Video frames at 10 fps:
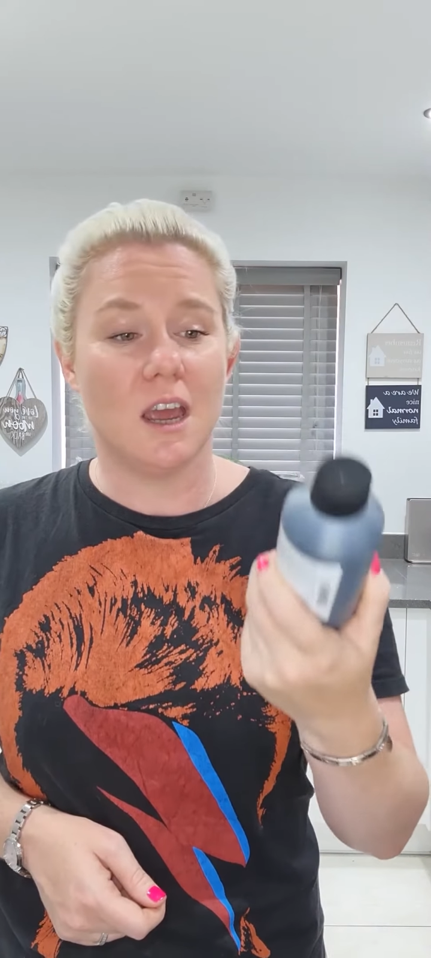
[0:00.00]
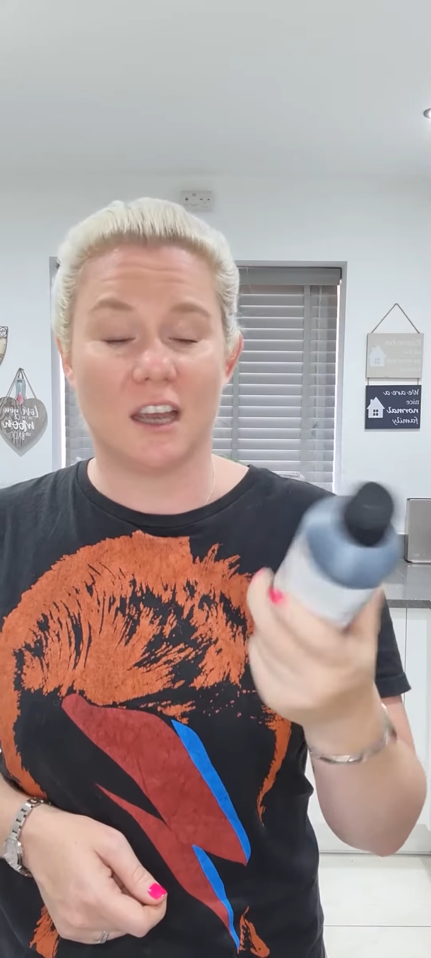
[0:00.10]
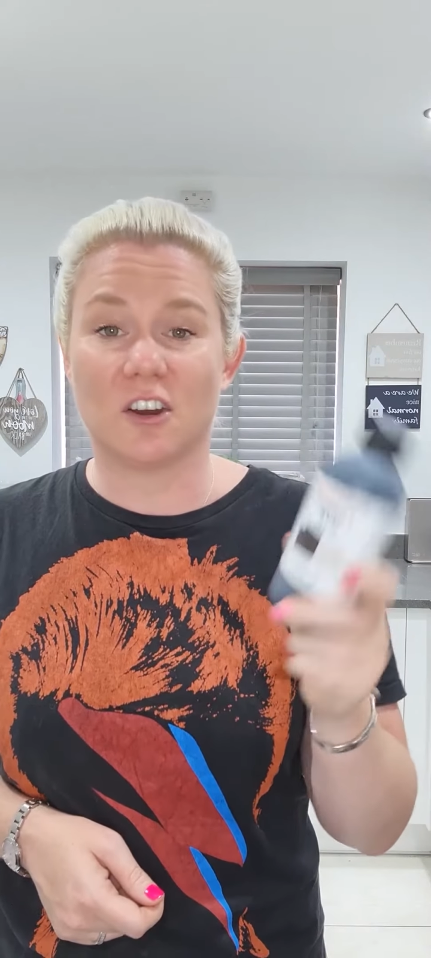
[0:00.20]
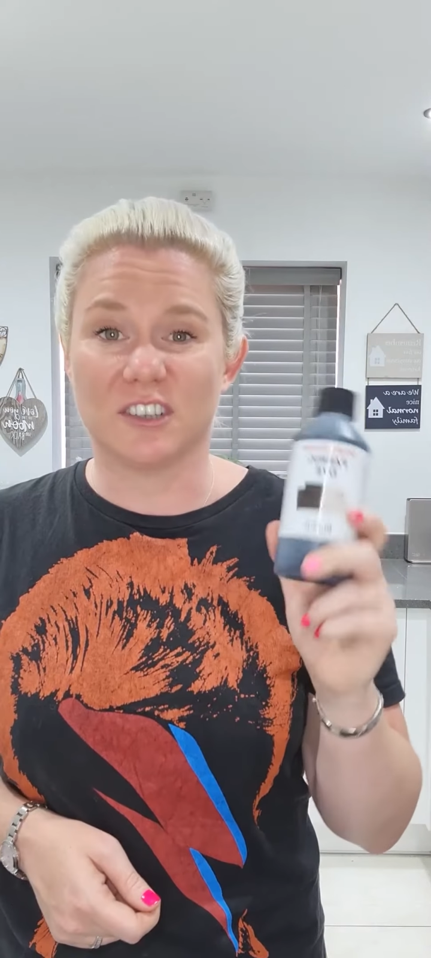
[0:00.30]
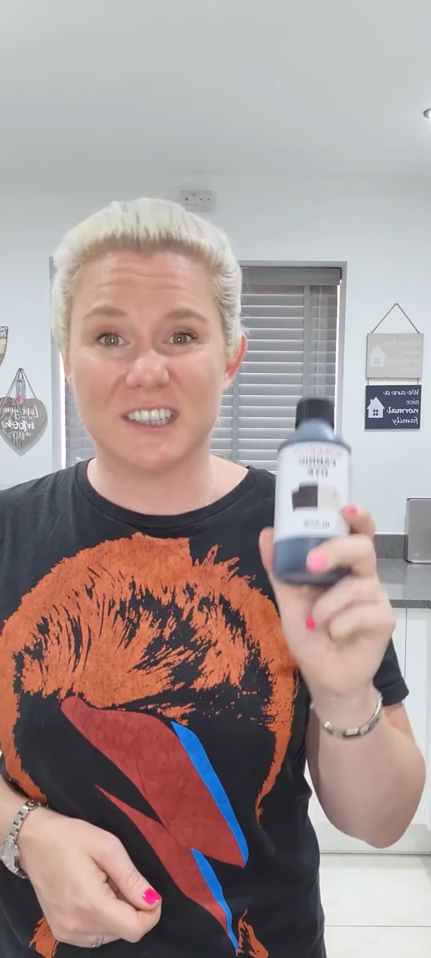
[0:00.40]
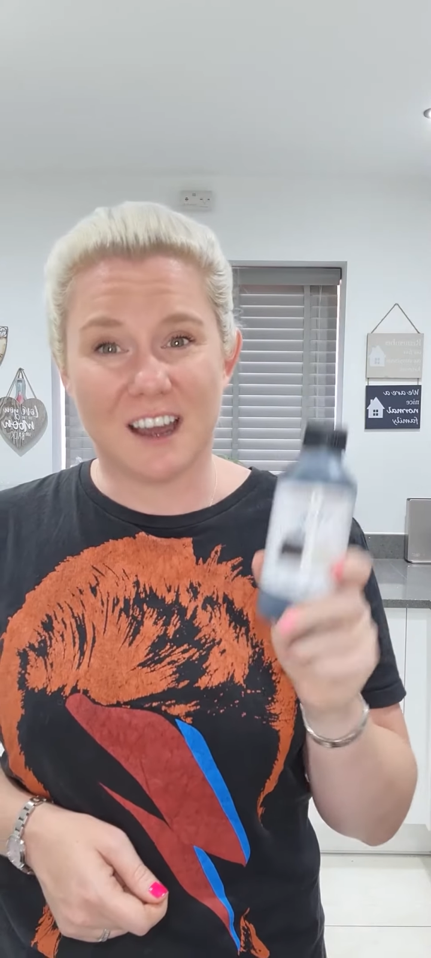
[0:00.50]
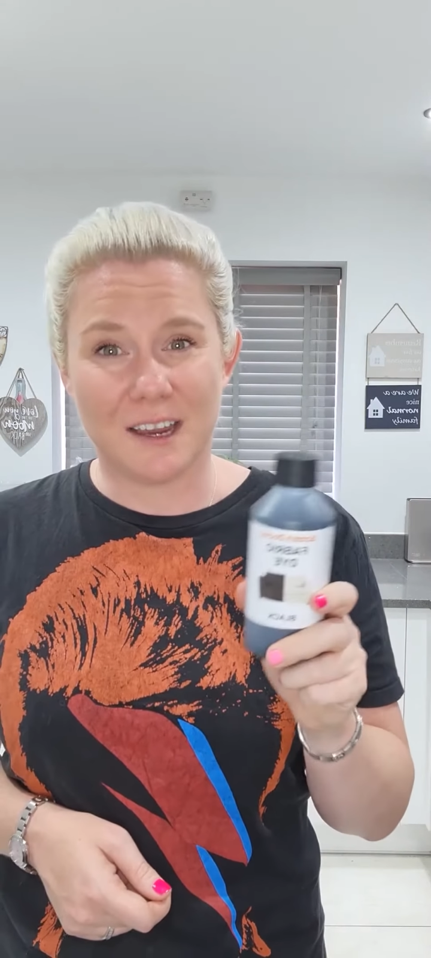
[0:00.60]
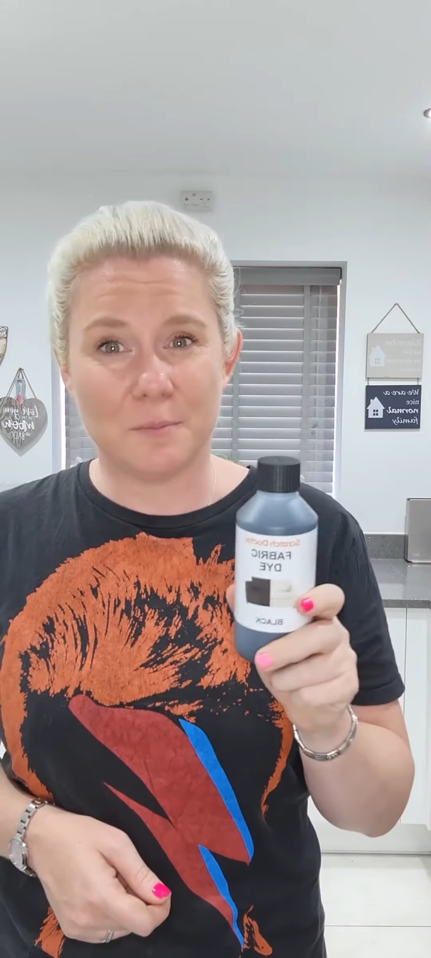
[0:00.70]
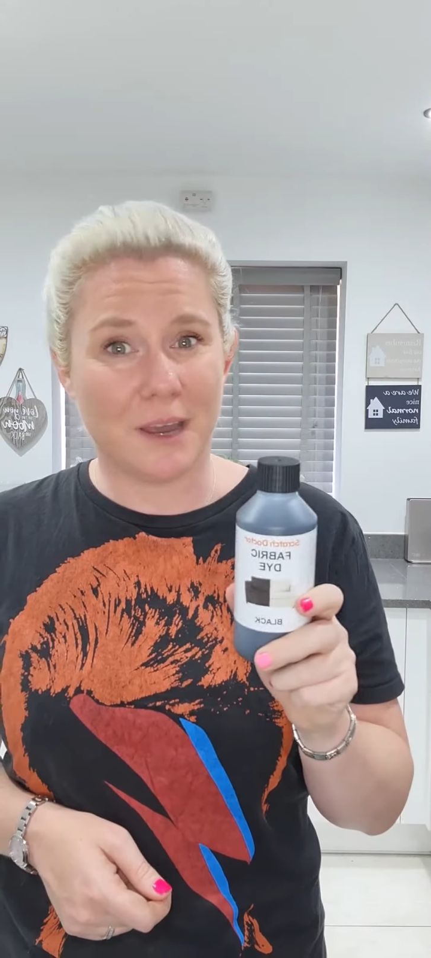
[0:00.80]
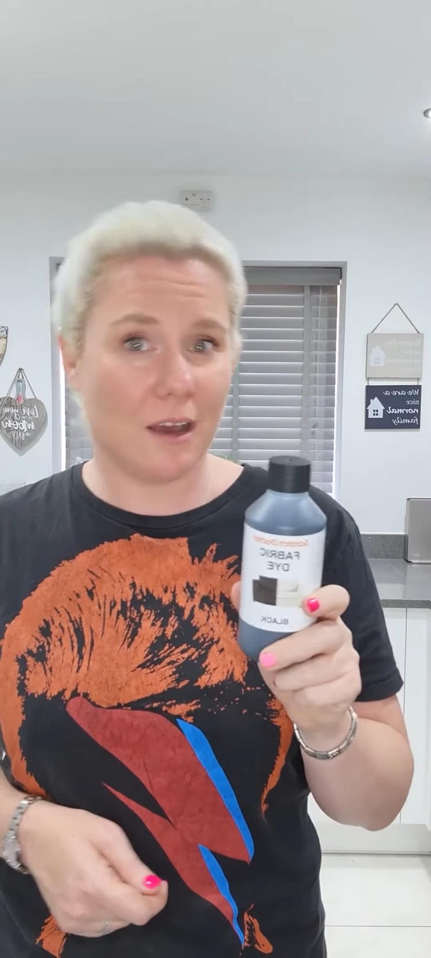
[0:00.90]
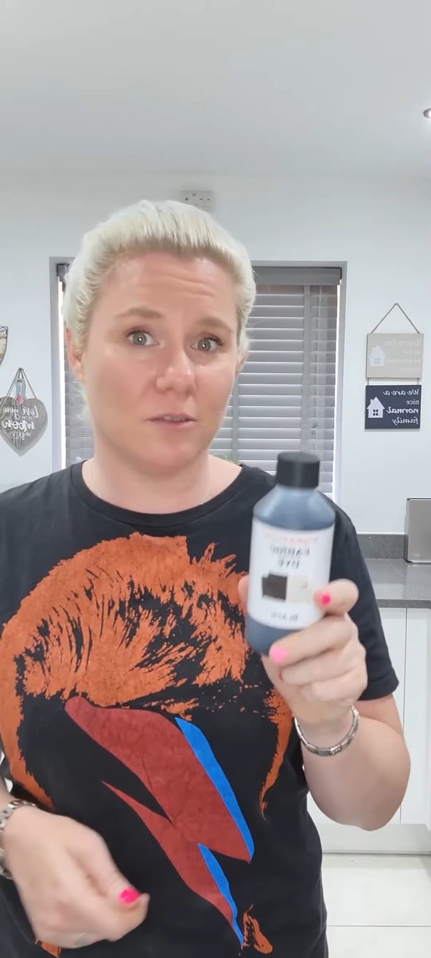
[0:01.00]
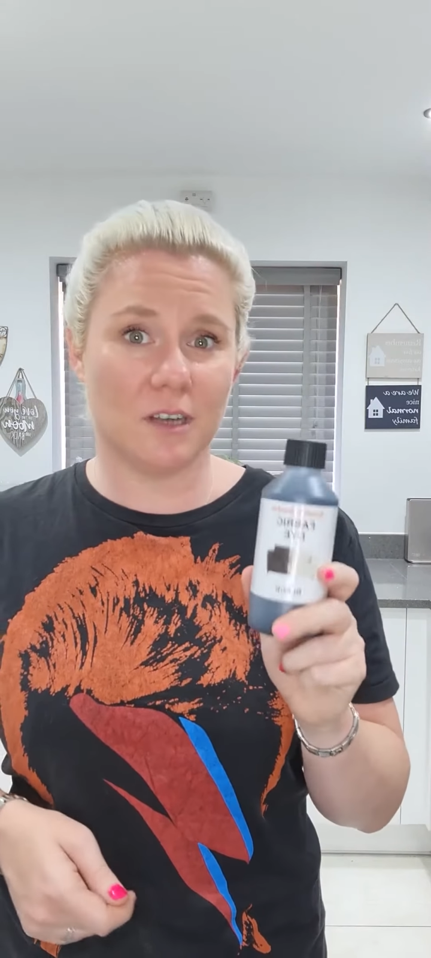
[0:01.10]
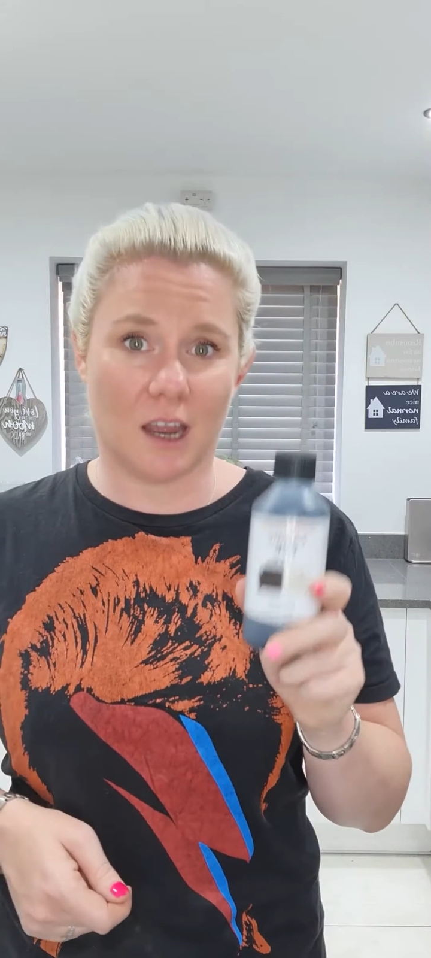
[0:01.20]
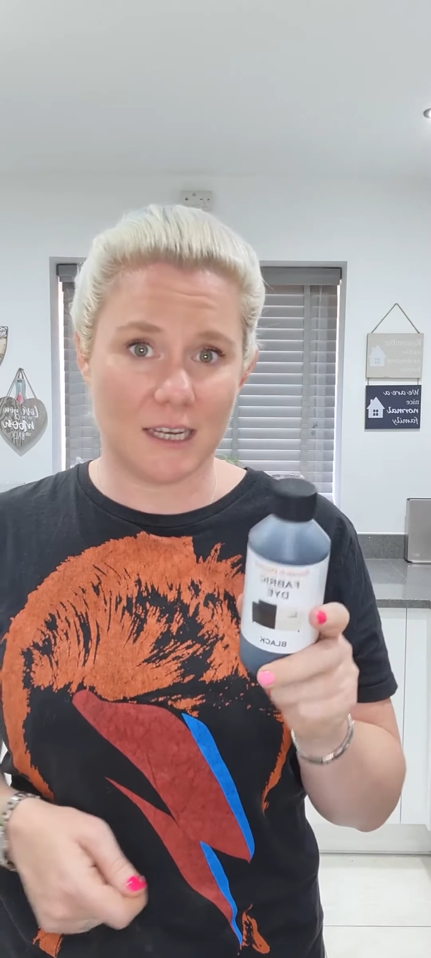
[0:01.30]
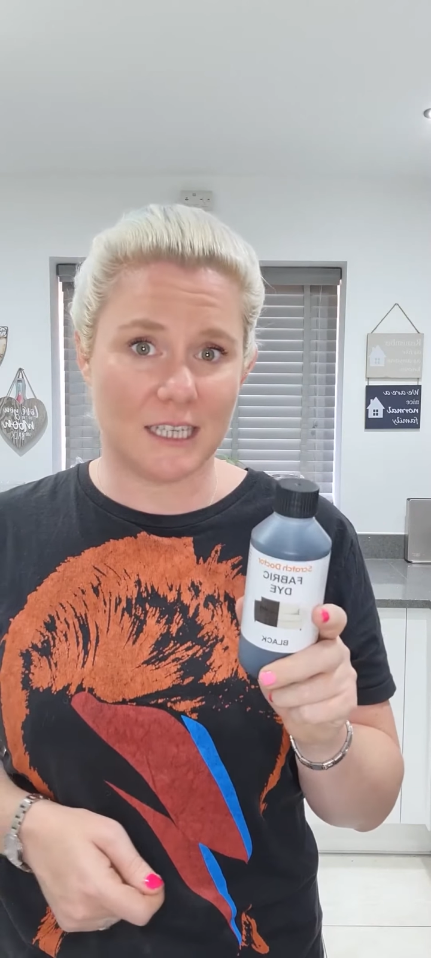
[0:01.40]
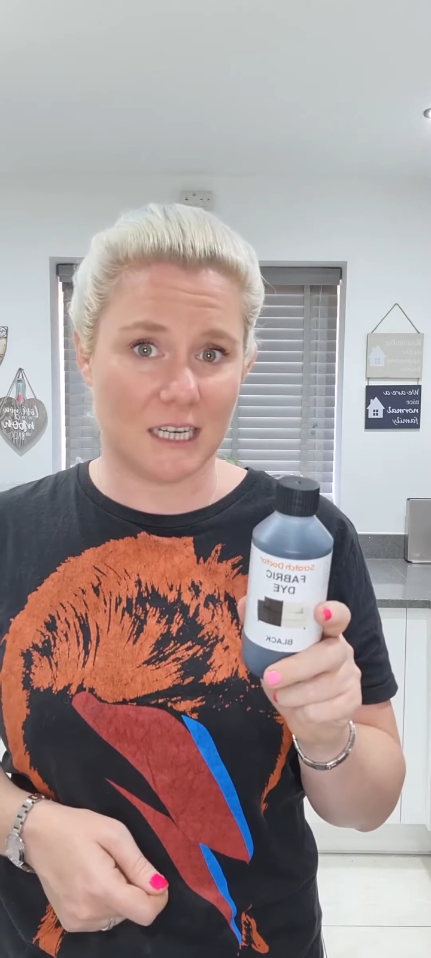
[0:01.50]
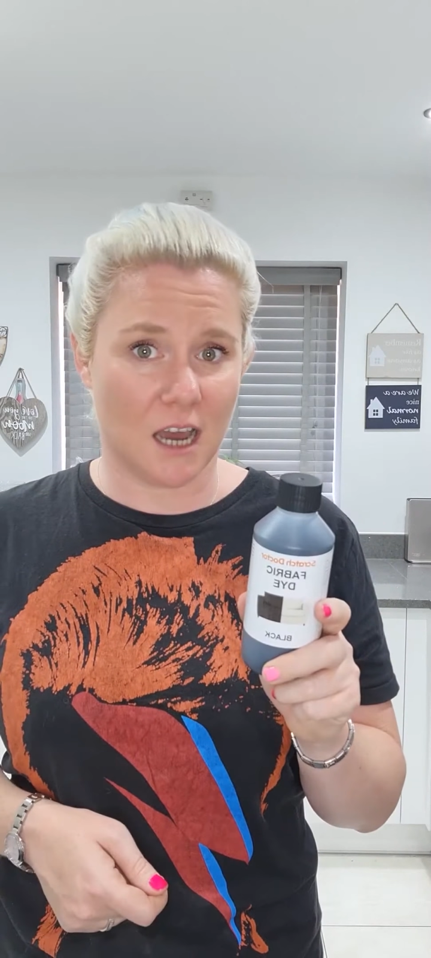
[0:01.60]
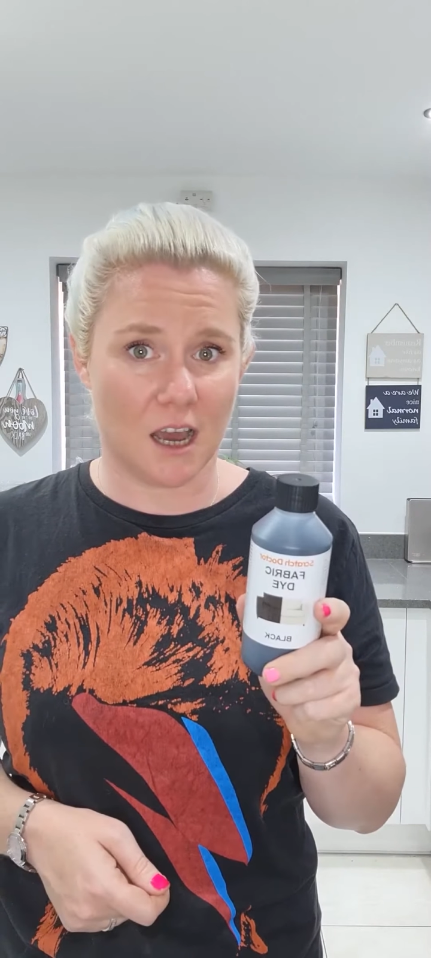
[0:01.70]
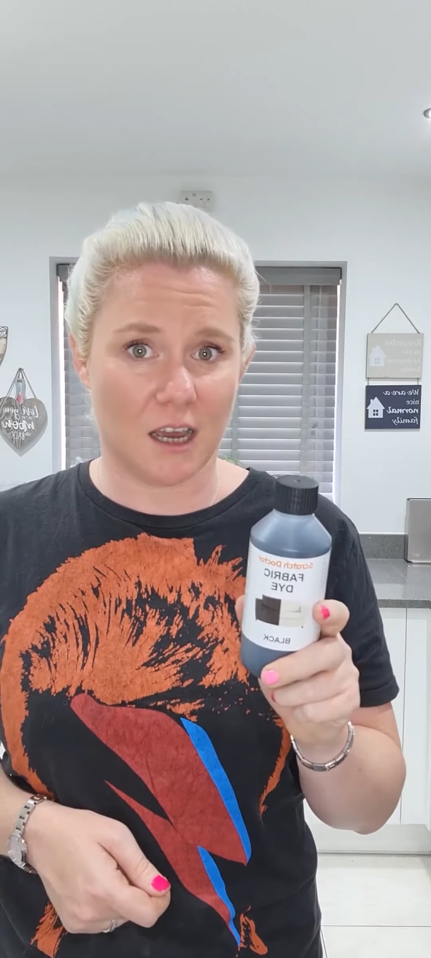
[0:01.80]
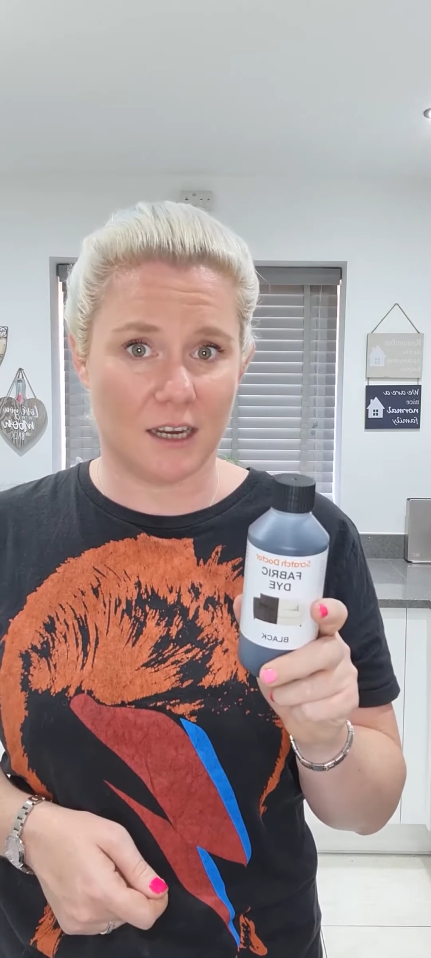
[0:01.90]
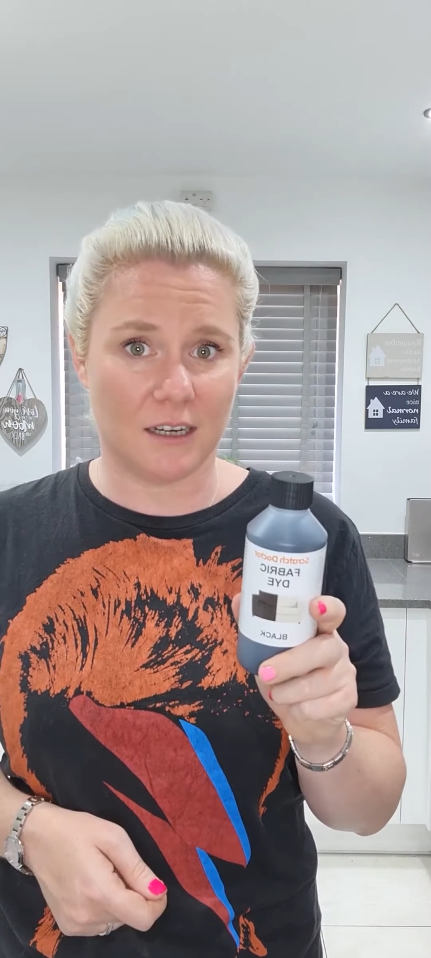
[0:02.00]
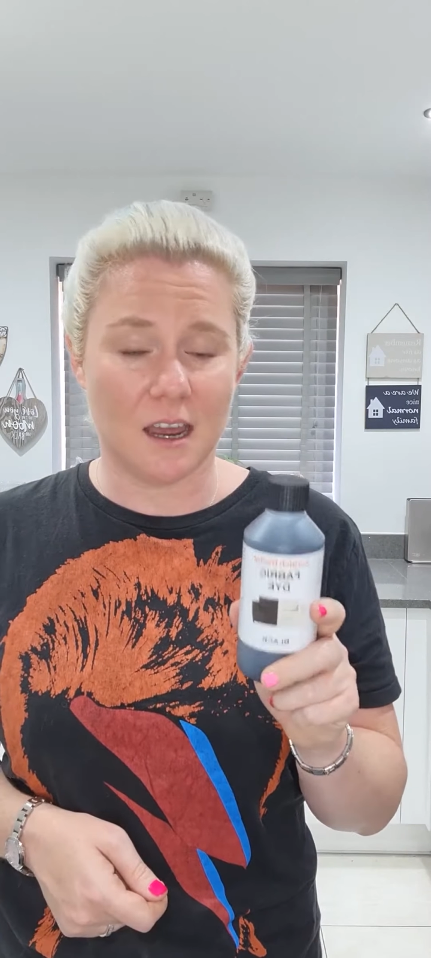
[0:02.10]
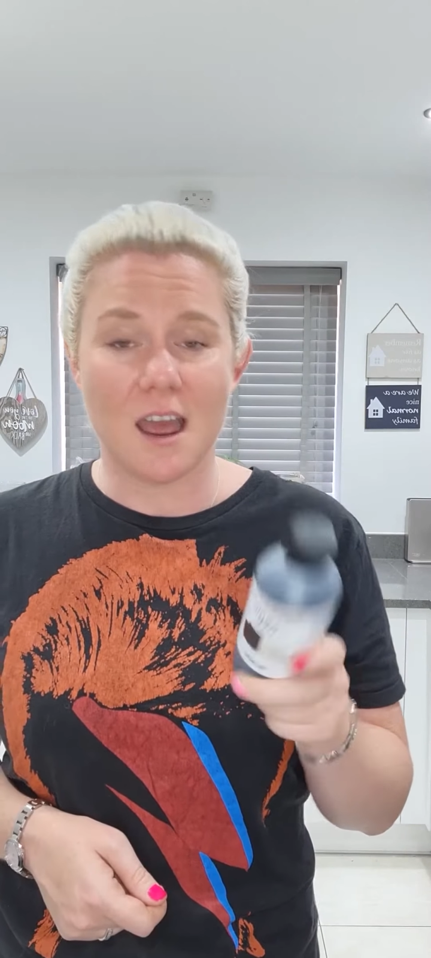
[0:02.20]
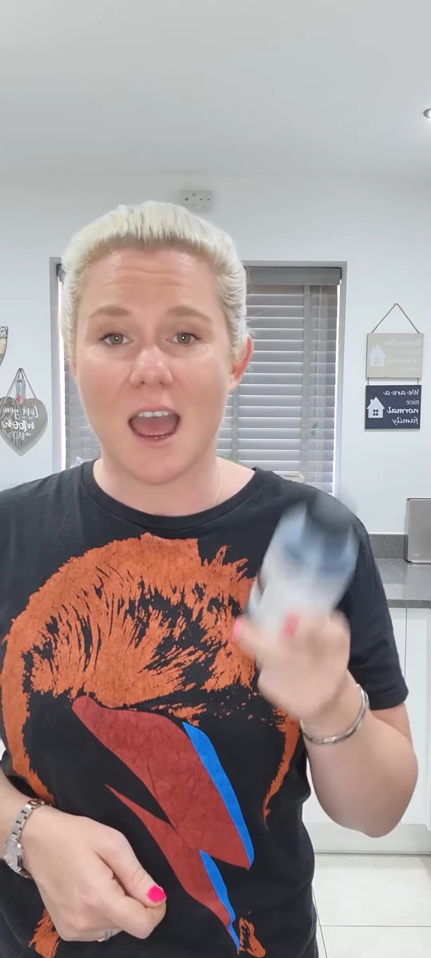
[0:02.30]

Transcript: It cost £9.99 and